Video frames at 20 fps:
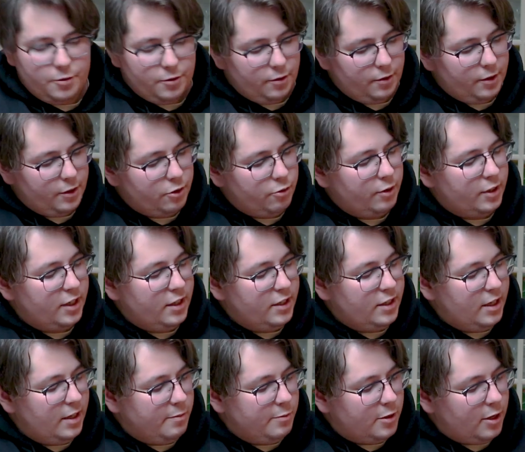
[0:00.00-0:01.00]
So this one he
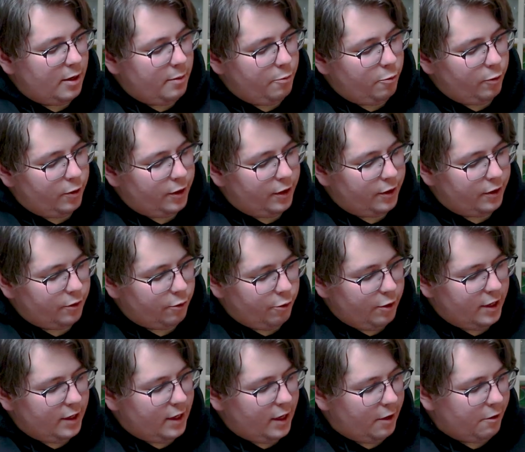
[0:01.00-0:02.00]
teamed up with
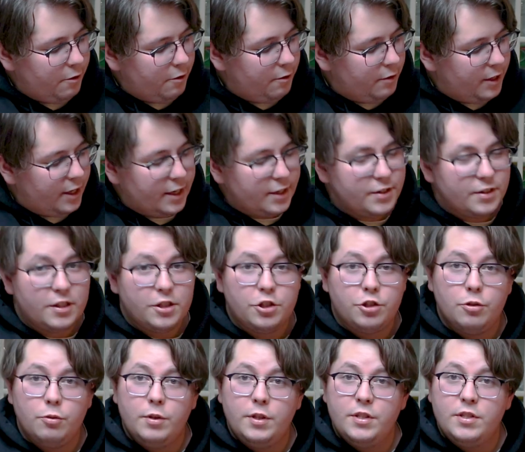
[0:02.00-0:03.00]
Green Arrow, and next
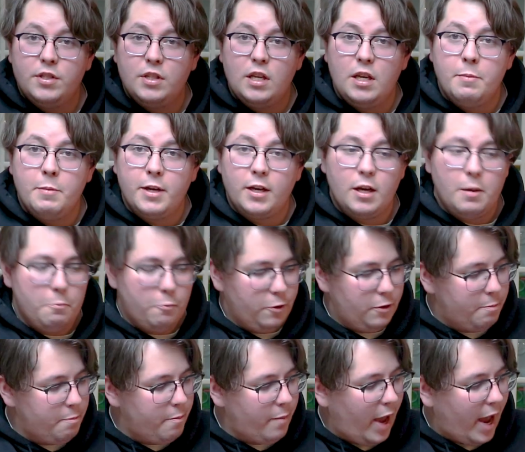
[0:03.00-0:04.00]
issue he's teaming up
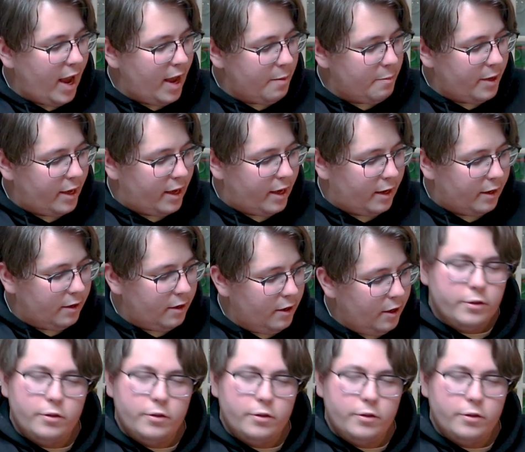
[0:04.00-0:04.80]
with Batman.